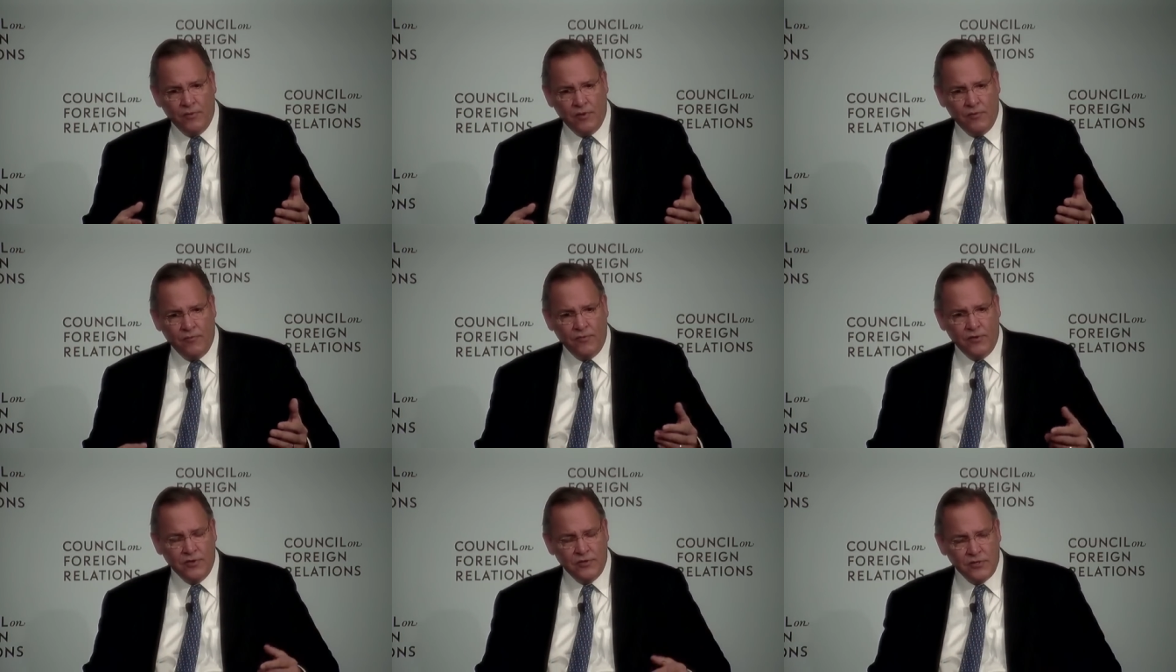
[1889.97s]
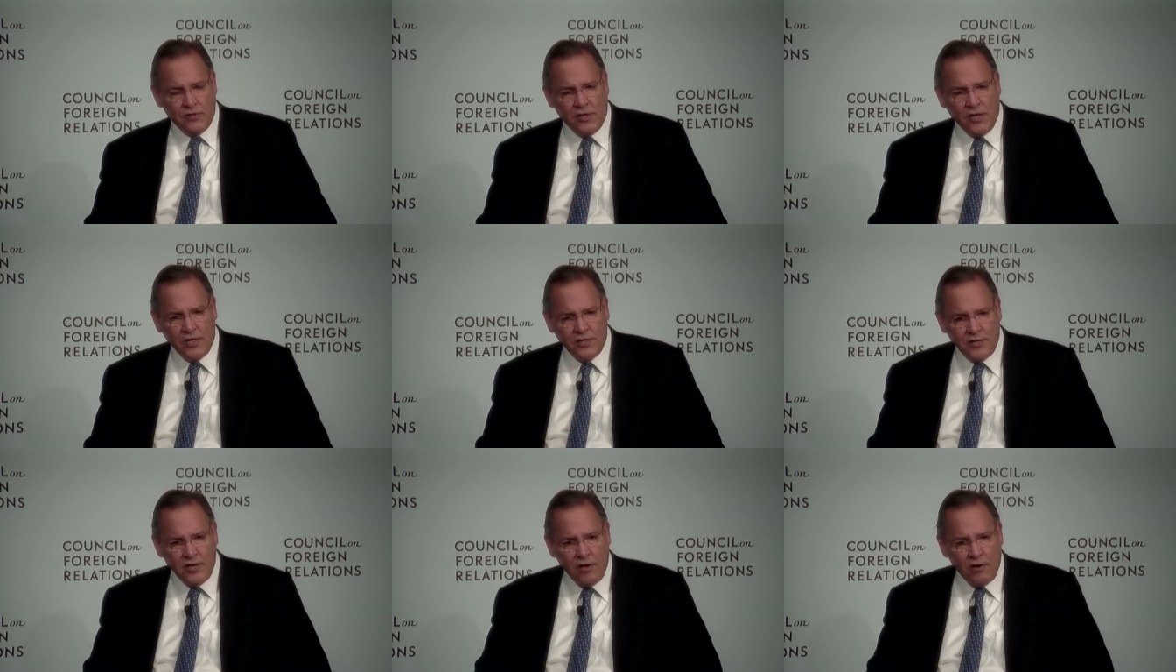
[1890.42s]
of these
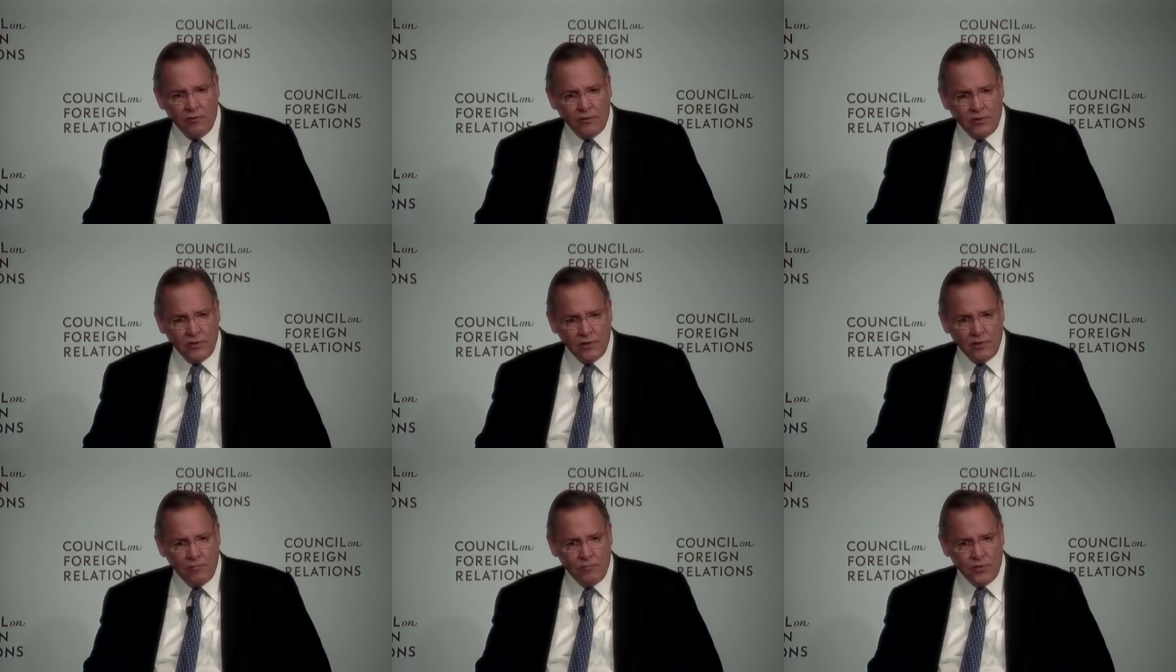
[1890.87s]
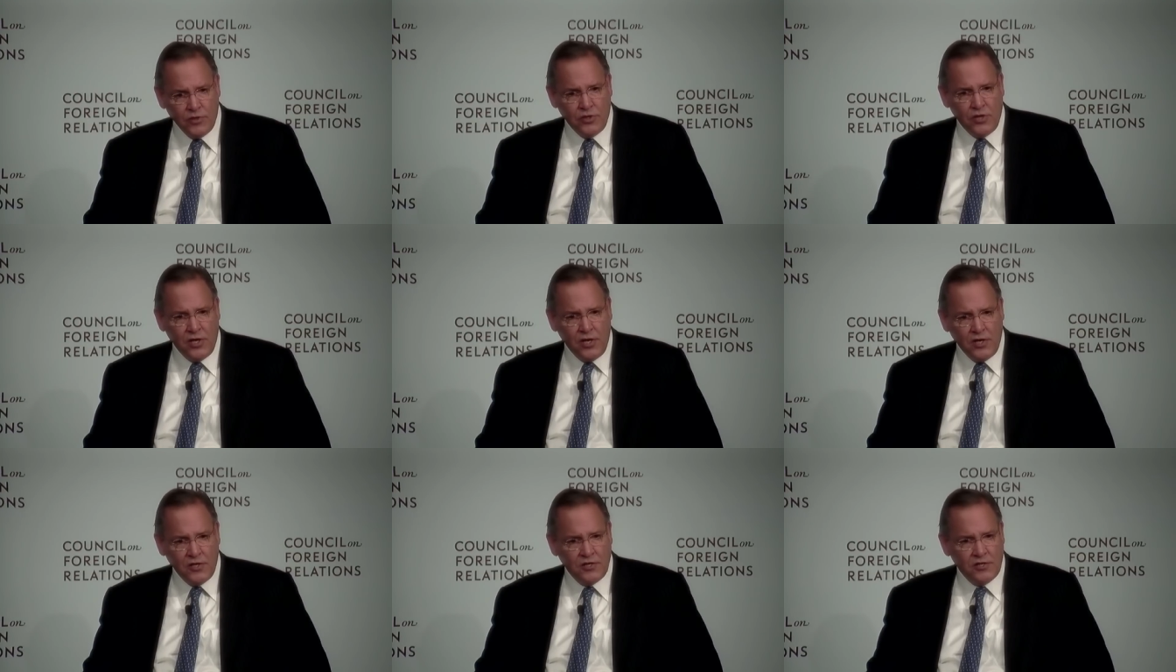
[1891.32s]
lights out uh,
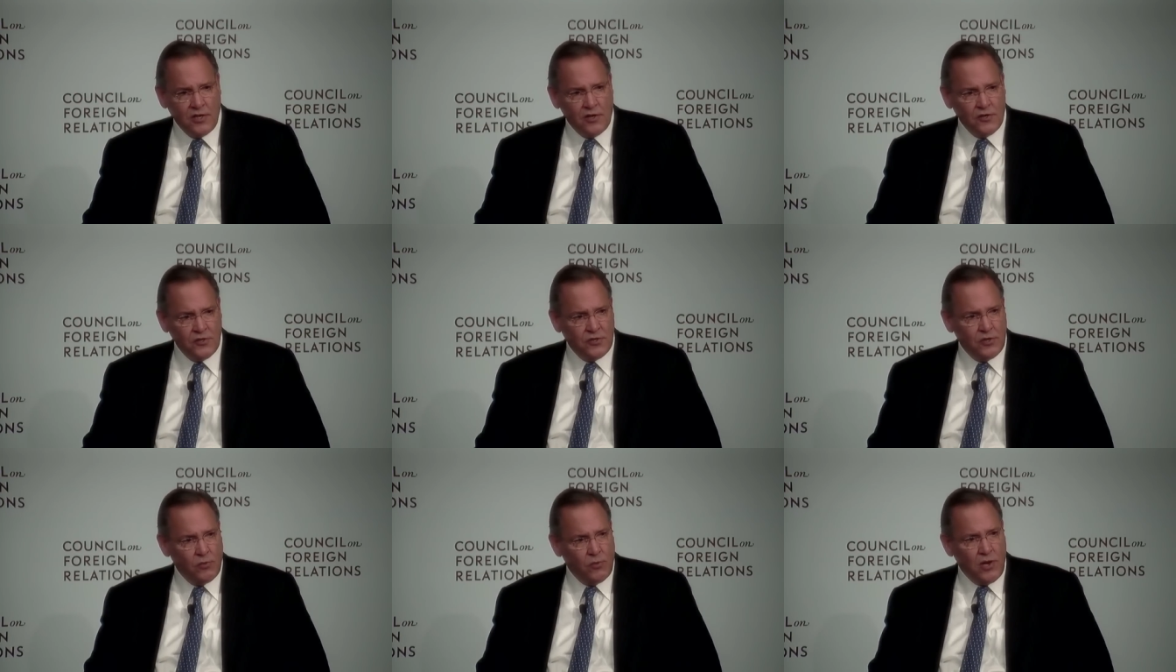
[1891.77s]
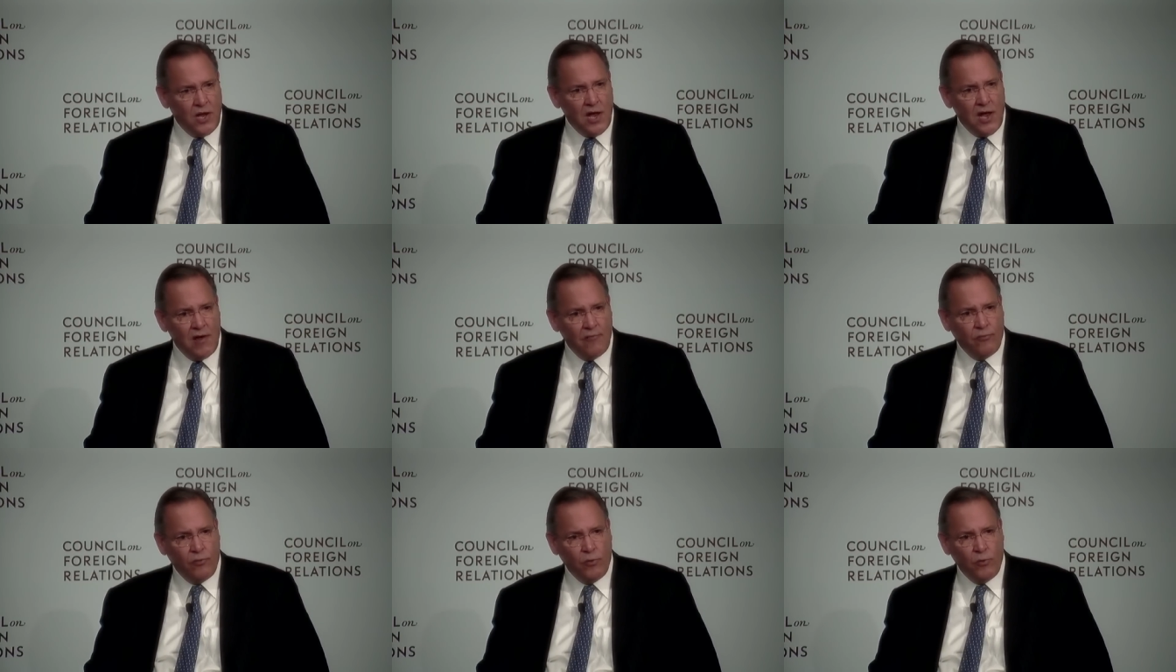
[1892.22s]
machining cells that we
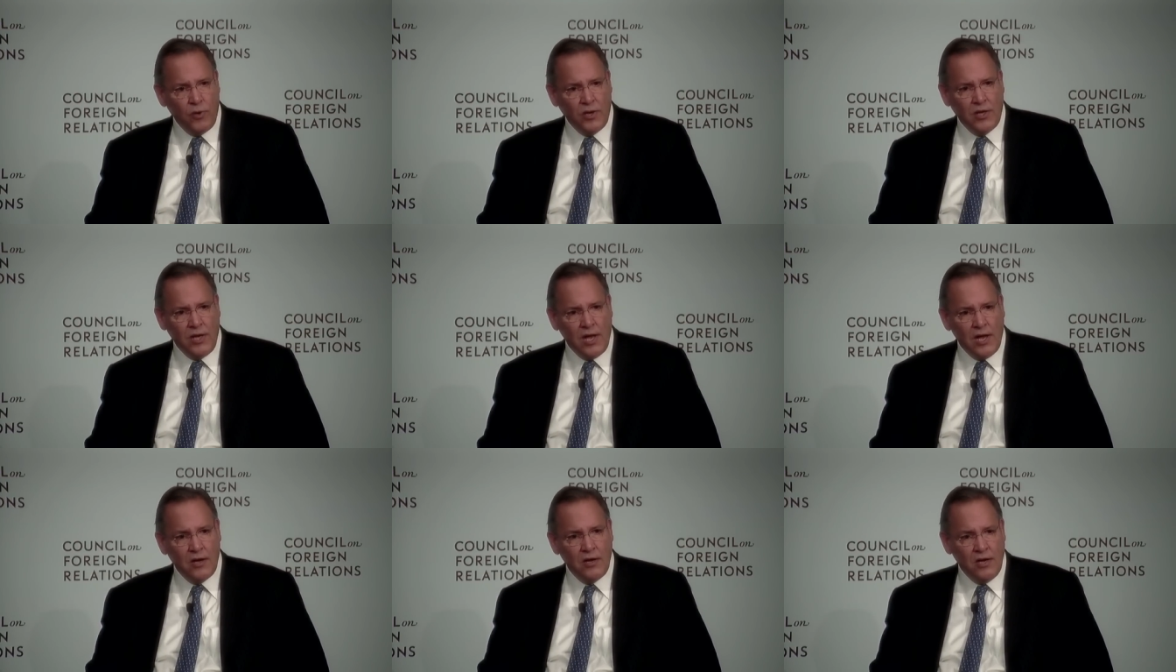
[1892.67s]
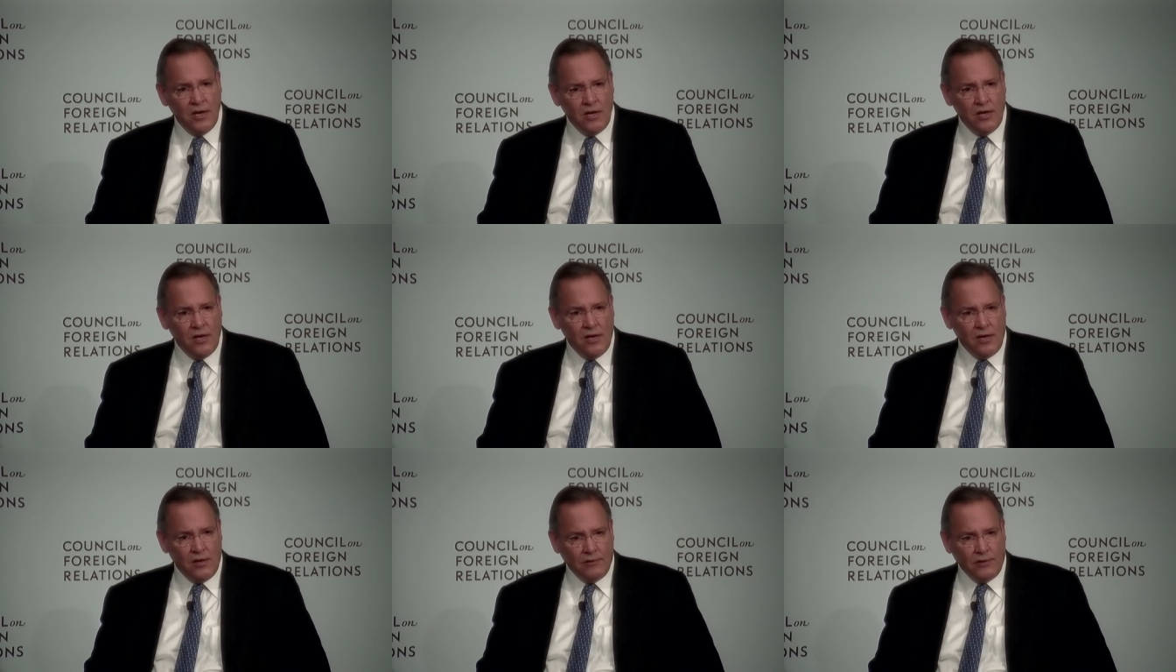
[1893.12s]
have where we can
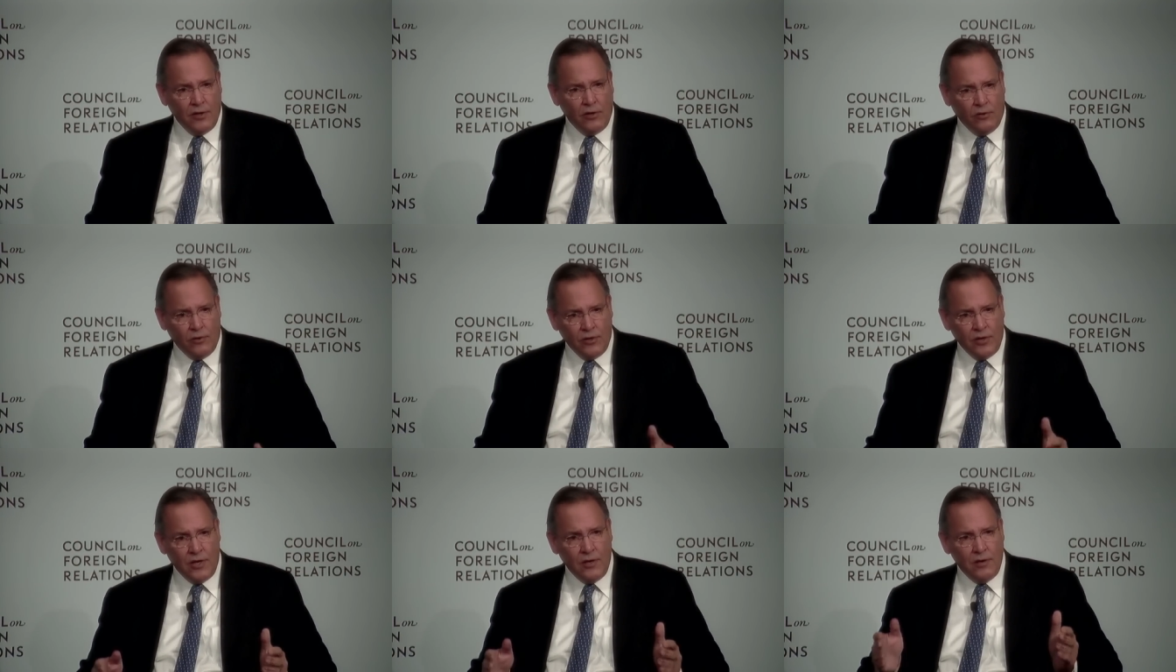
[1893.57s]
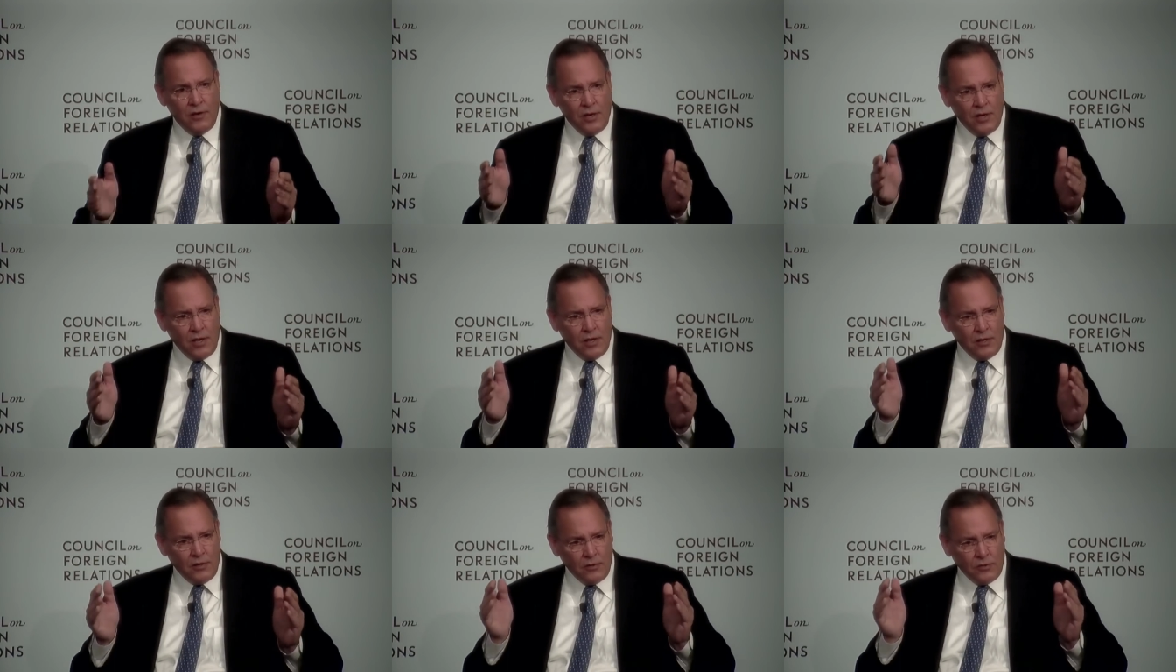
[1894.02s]
literally
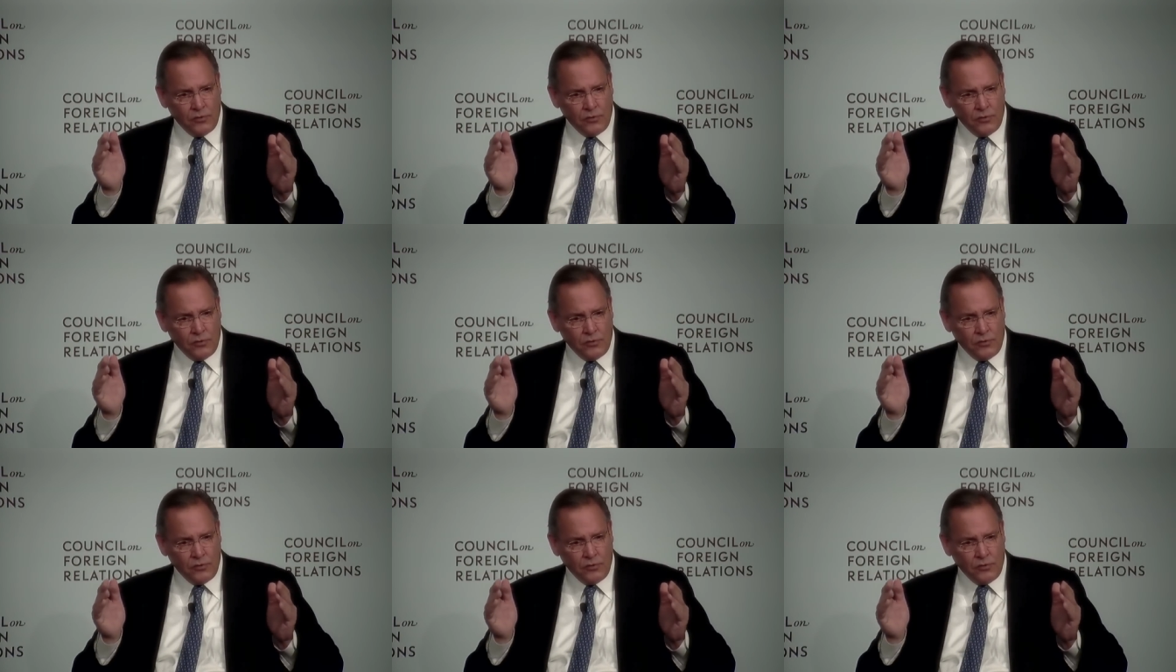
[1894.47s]
uh,